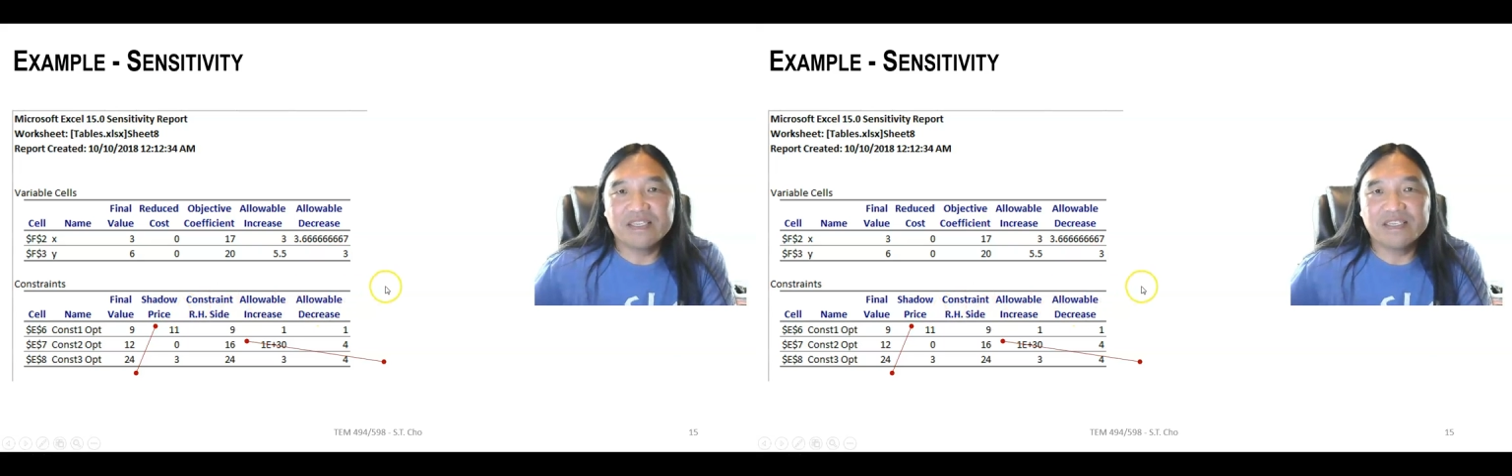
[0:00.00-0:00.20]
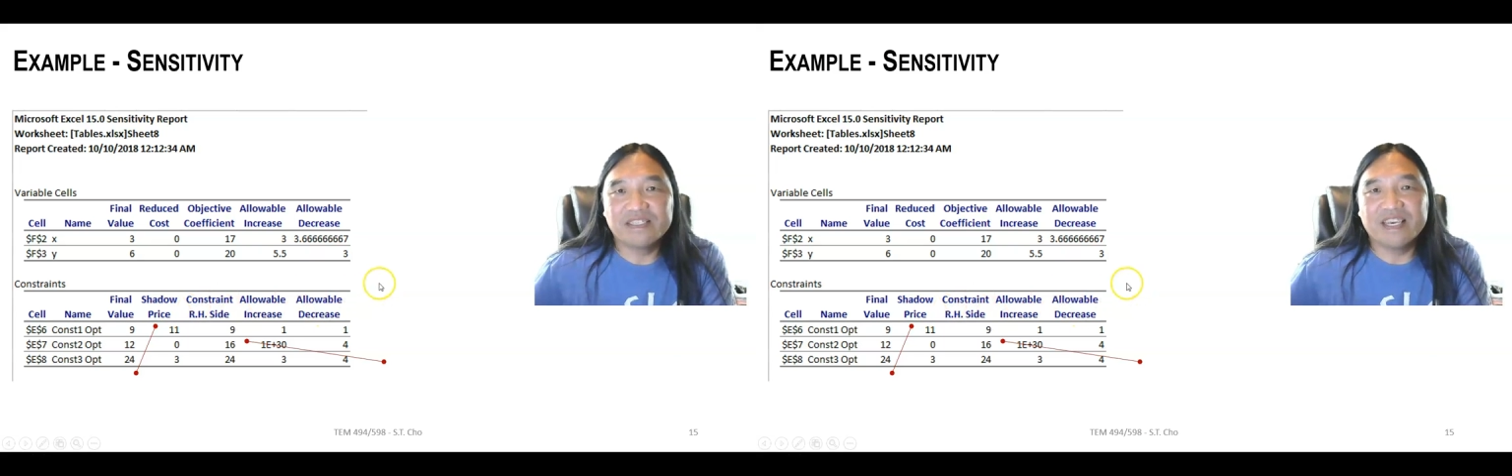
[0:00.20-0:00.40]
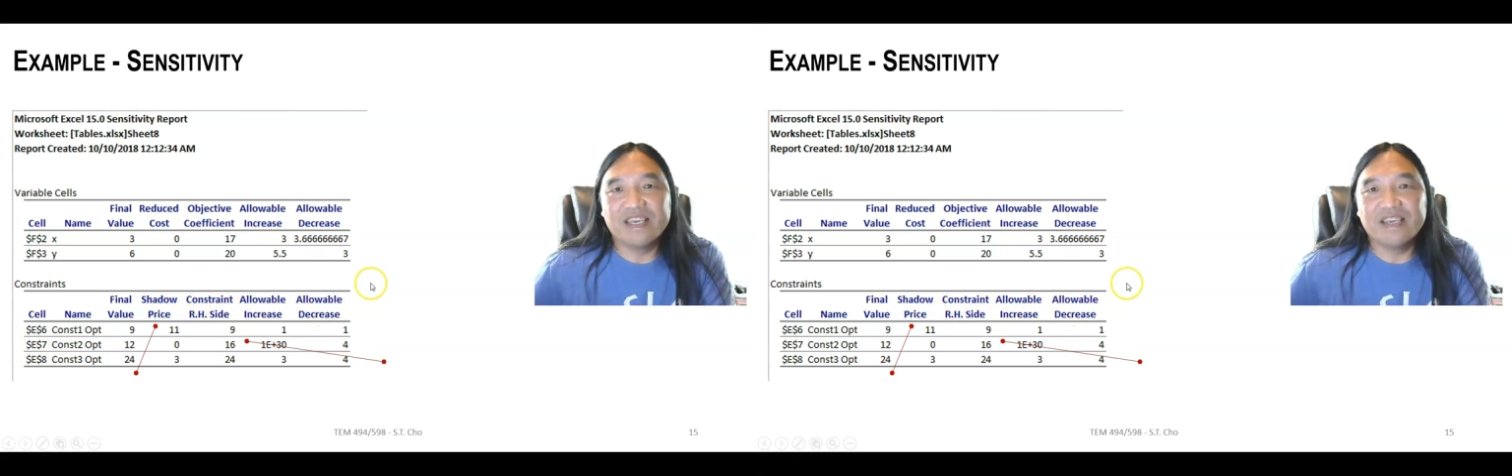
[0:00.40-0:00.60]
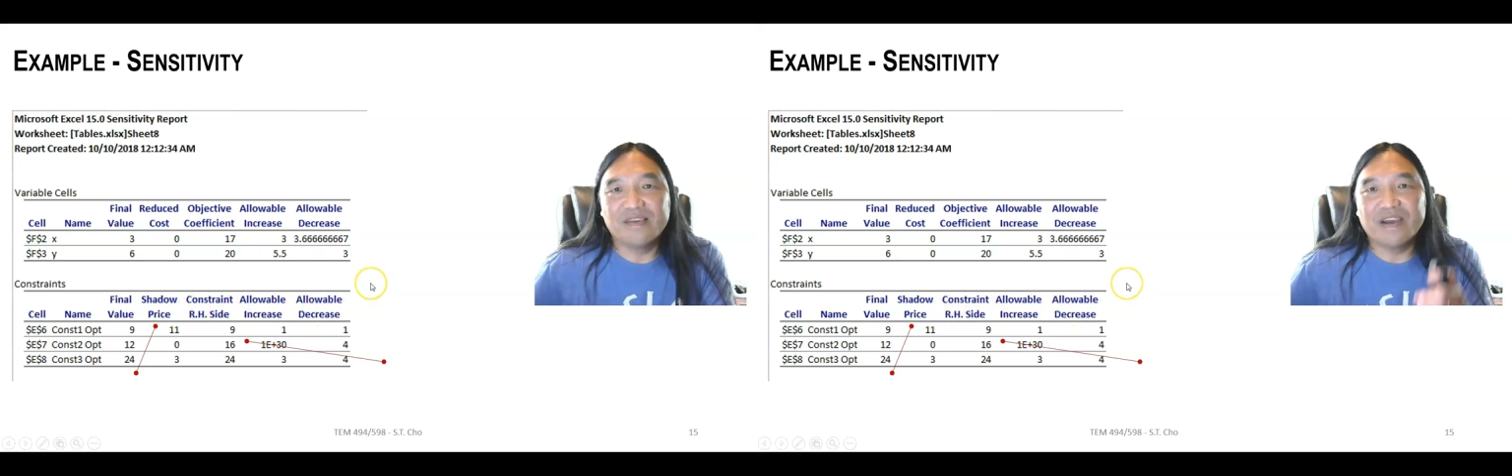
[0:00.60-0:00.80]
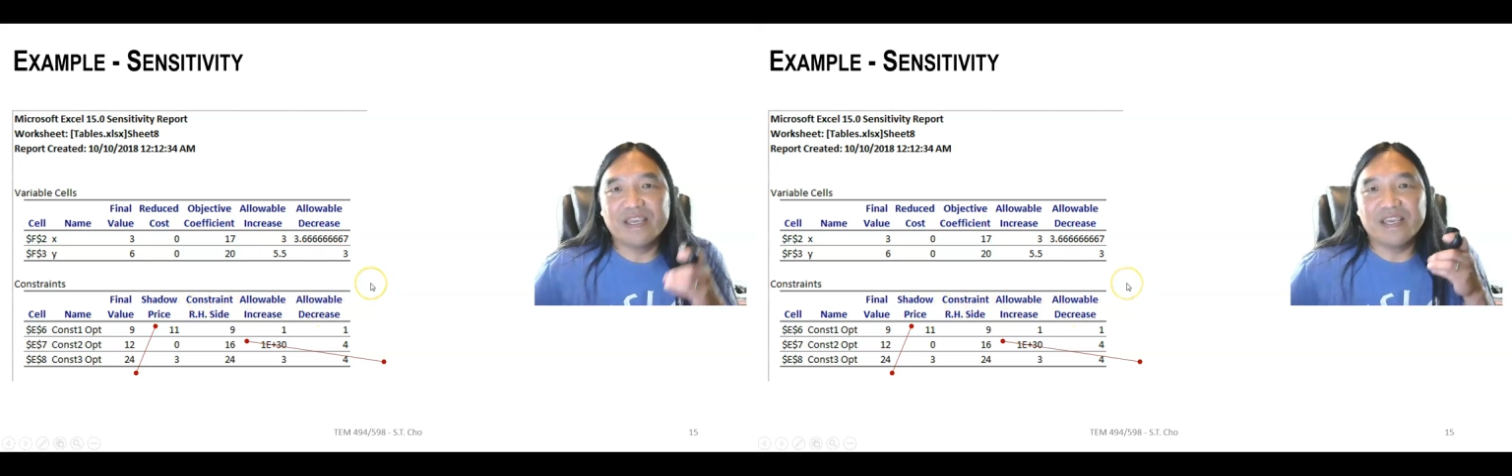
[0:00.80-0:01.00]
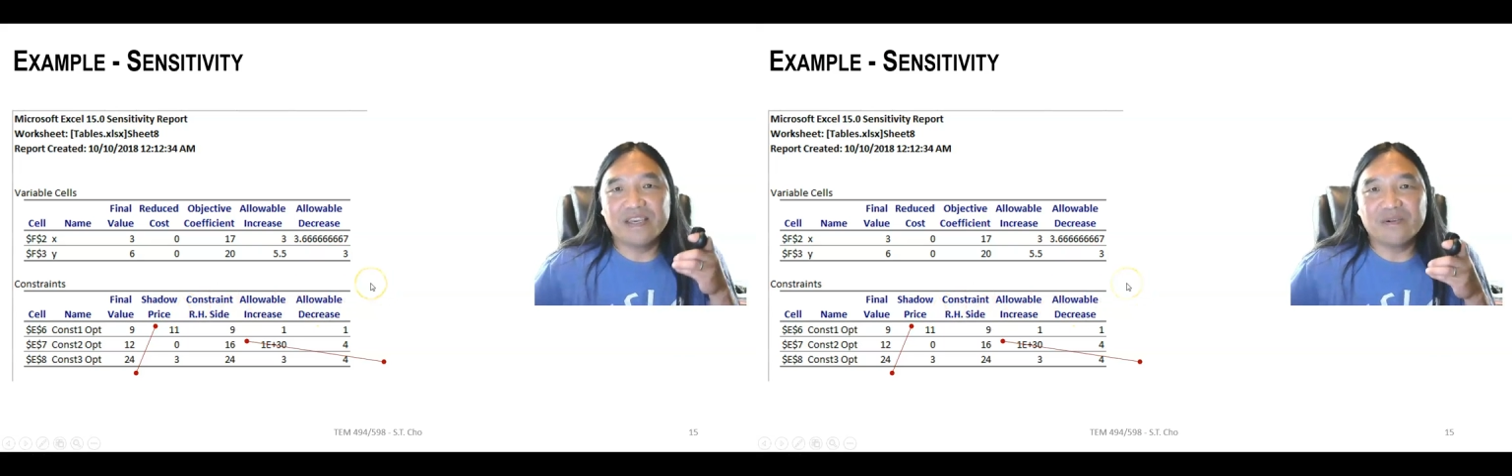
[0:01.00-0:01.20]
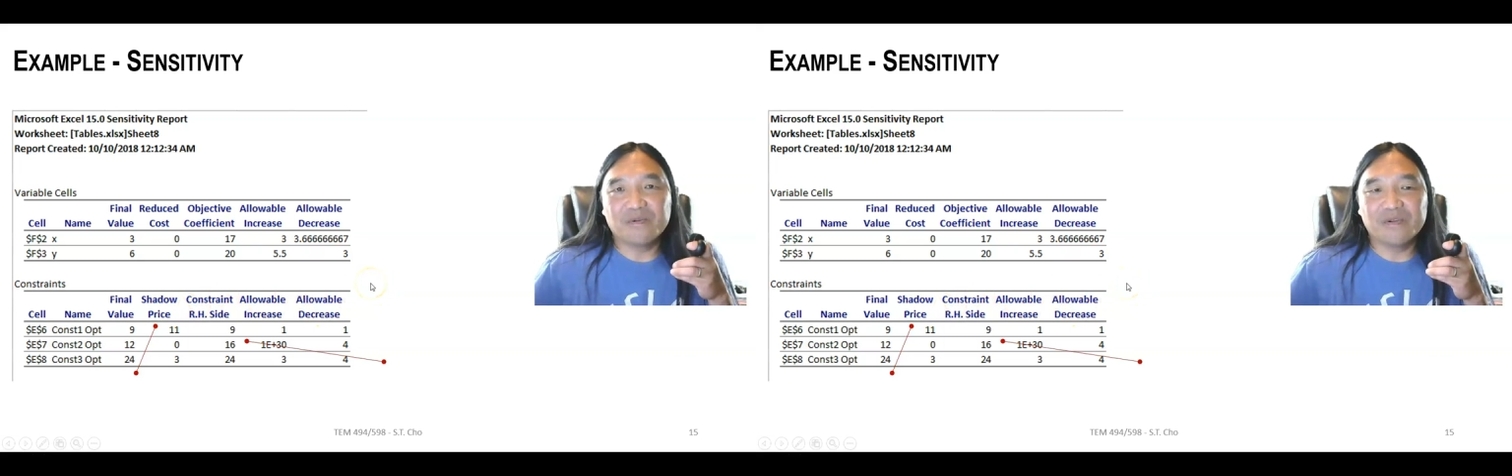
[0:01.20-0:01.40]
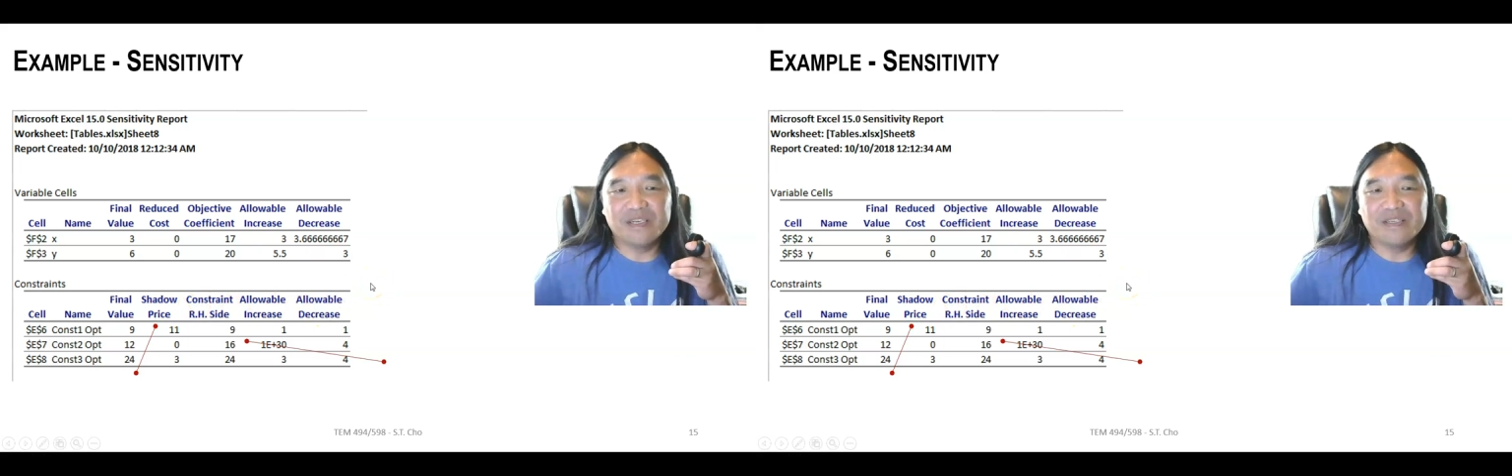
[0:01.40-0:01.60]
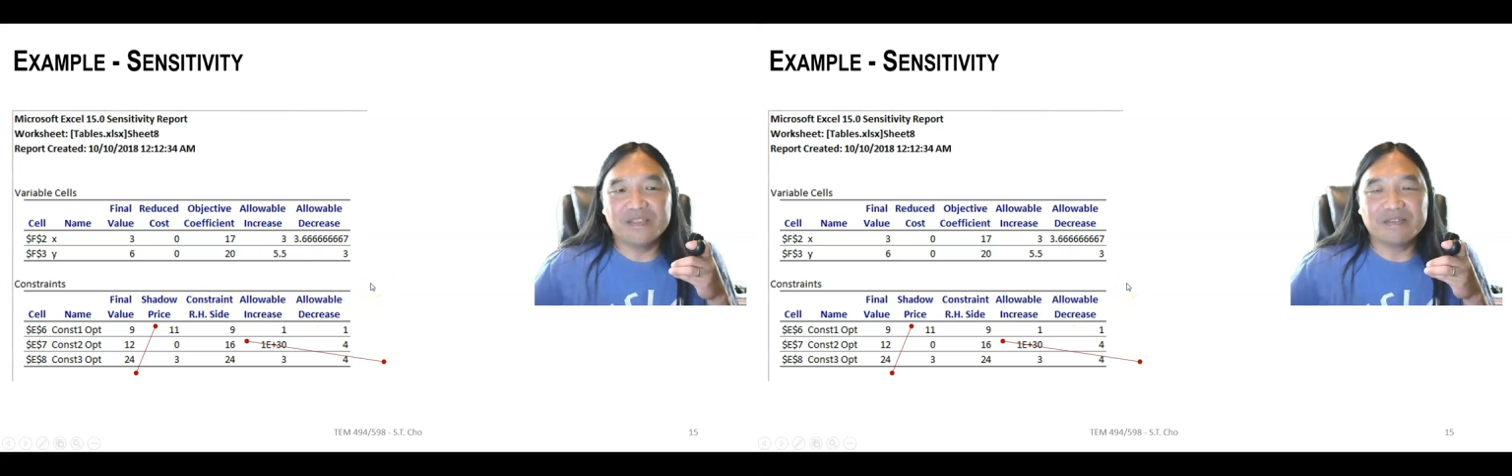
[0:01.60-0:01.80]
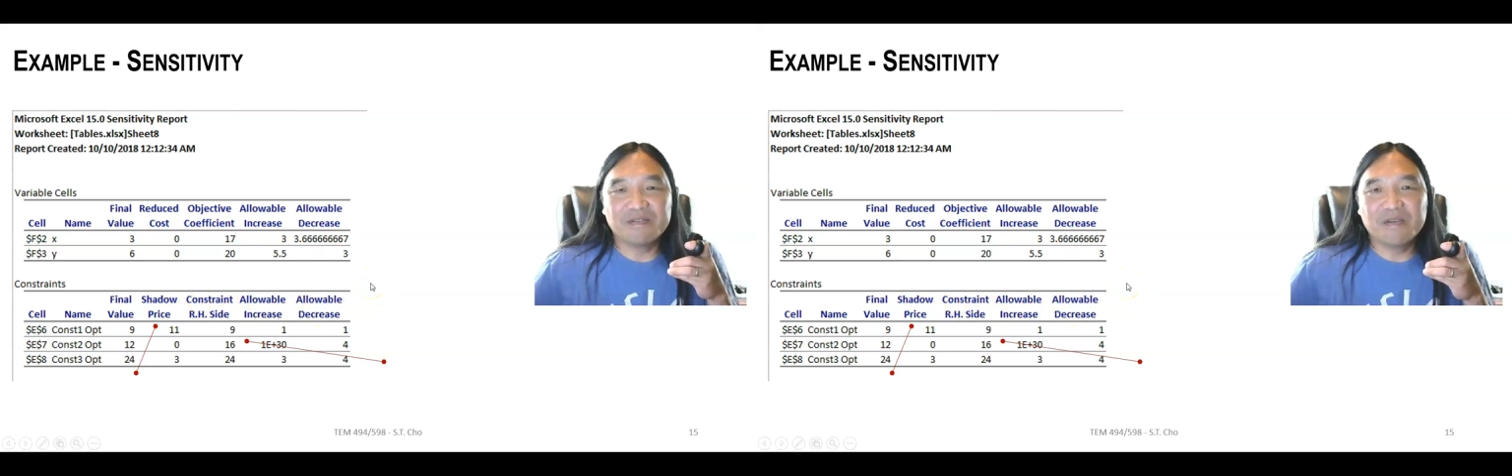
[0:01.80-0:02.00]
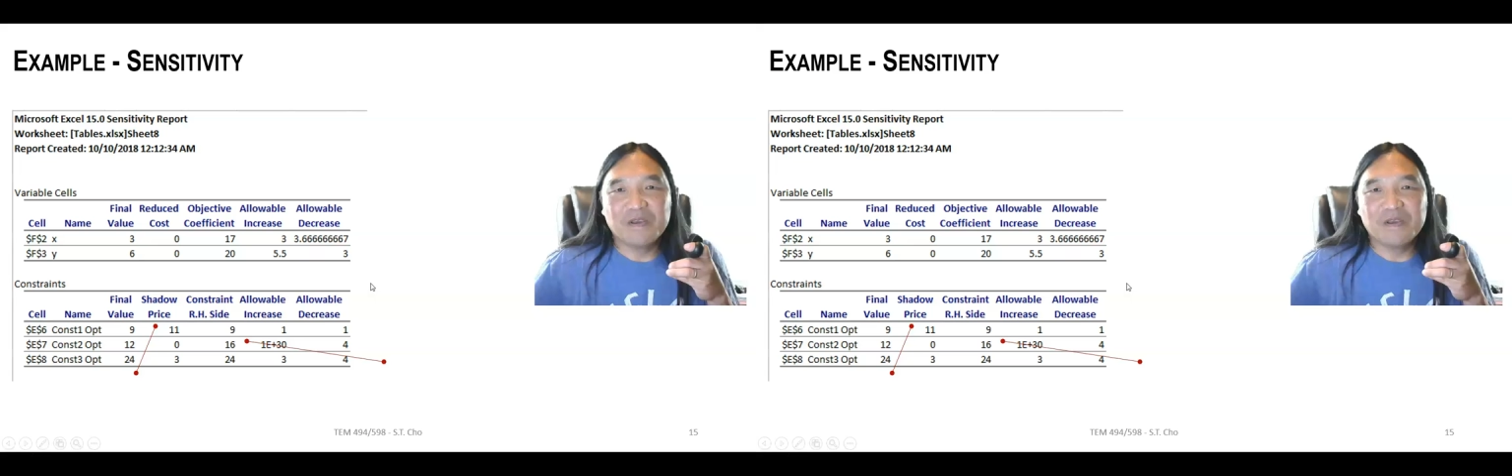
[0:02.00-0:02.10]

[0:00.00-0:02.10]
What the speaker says: is that if I increase